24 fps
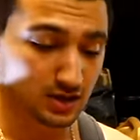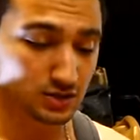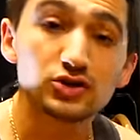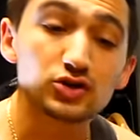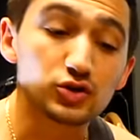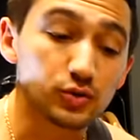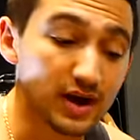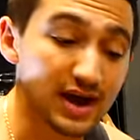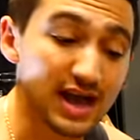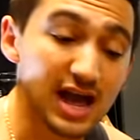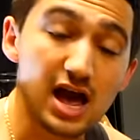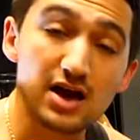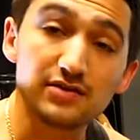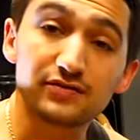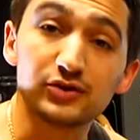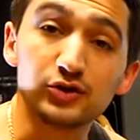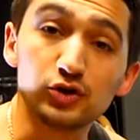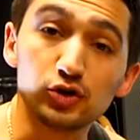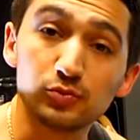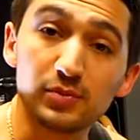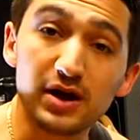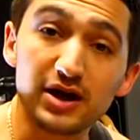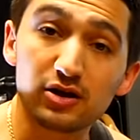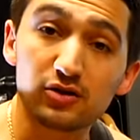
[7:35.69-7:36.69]
So I have a
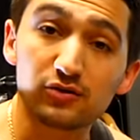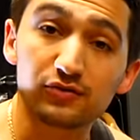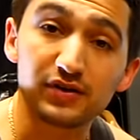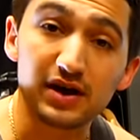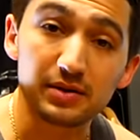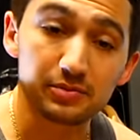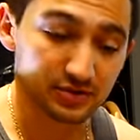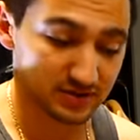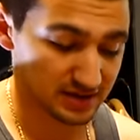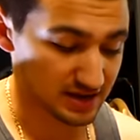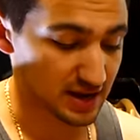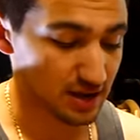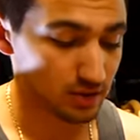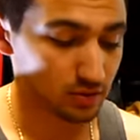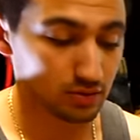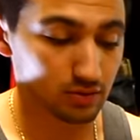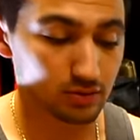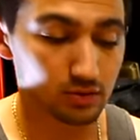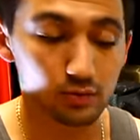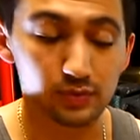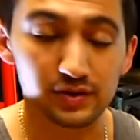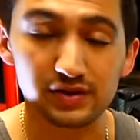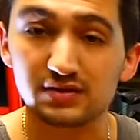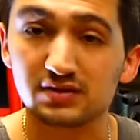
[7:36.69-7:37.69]
new microfiber
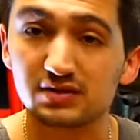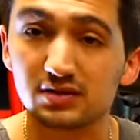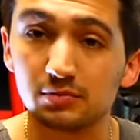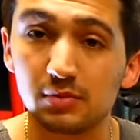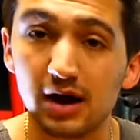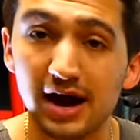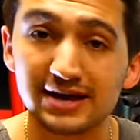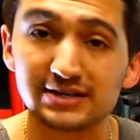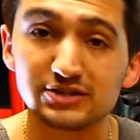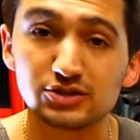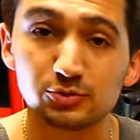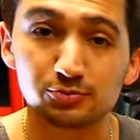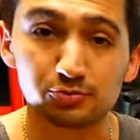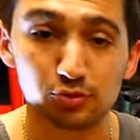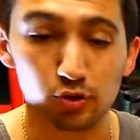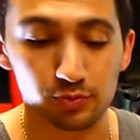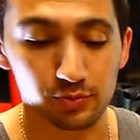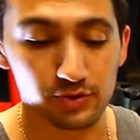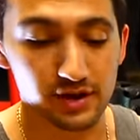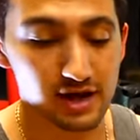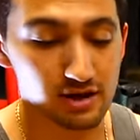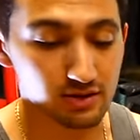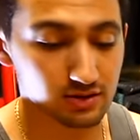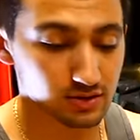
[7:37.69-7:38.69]
towel with some
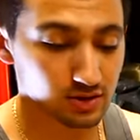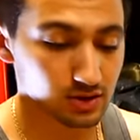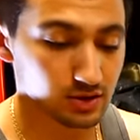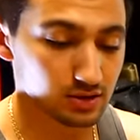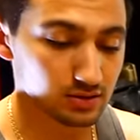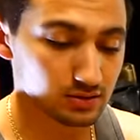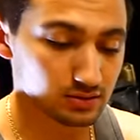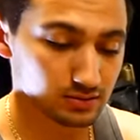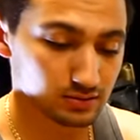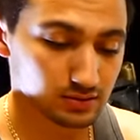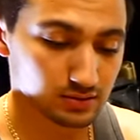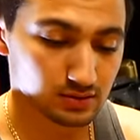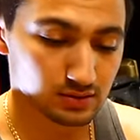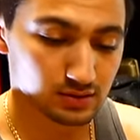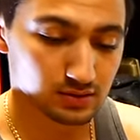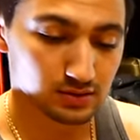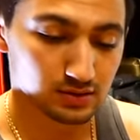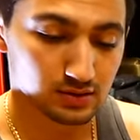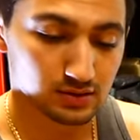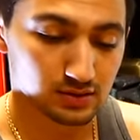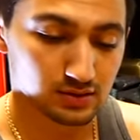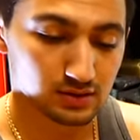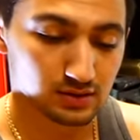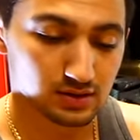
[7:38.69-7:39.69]
isopropyl alcohol
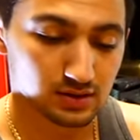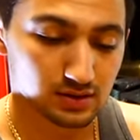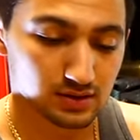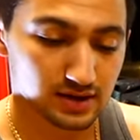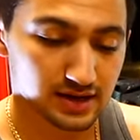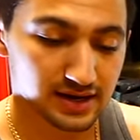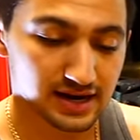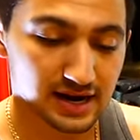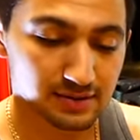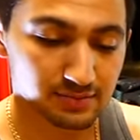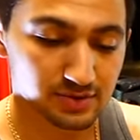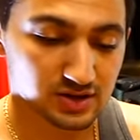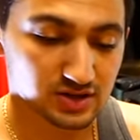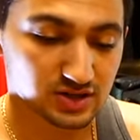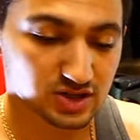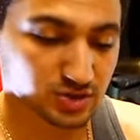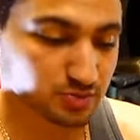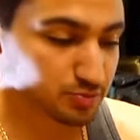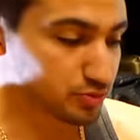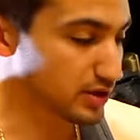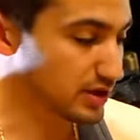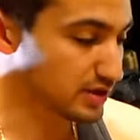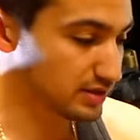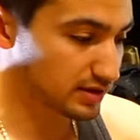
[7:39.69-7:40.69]
and I'm gonna
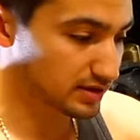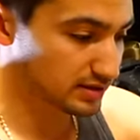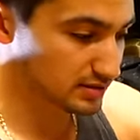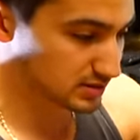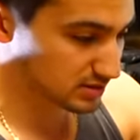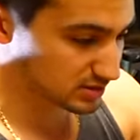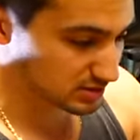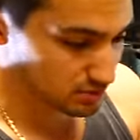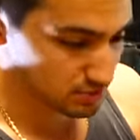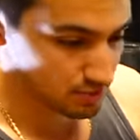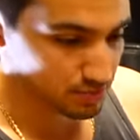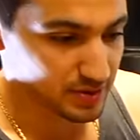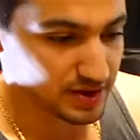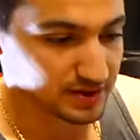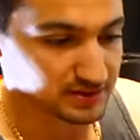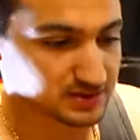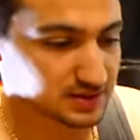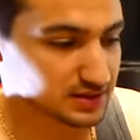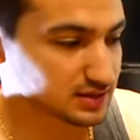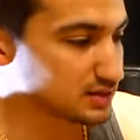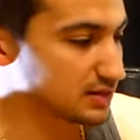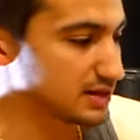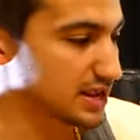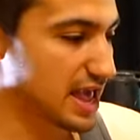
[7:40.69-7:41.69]
spray this
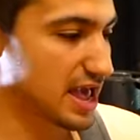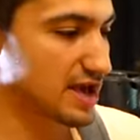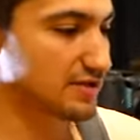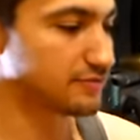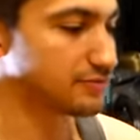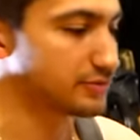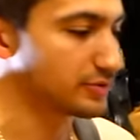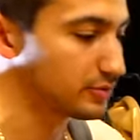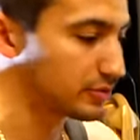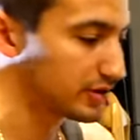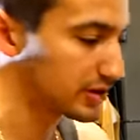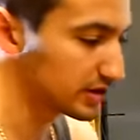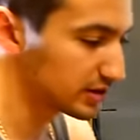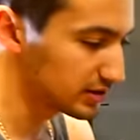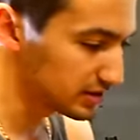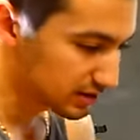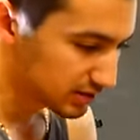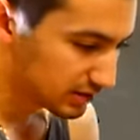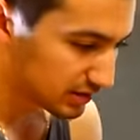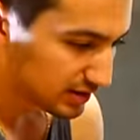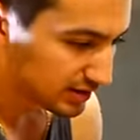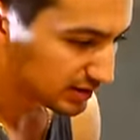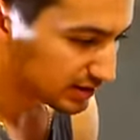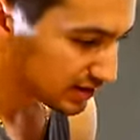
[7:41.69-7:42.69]
basically everywhere.
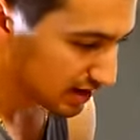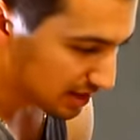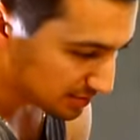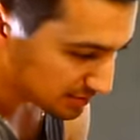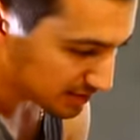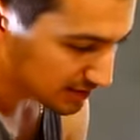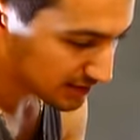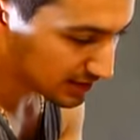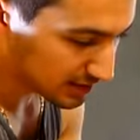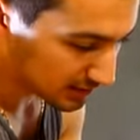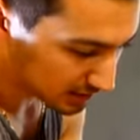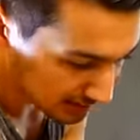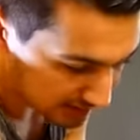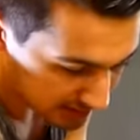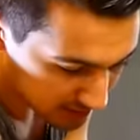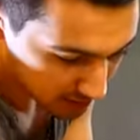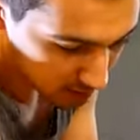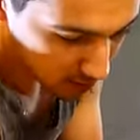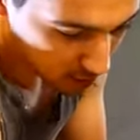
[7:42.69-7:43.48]
I'm gonna clean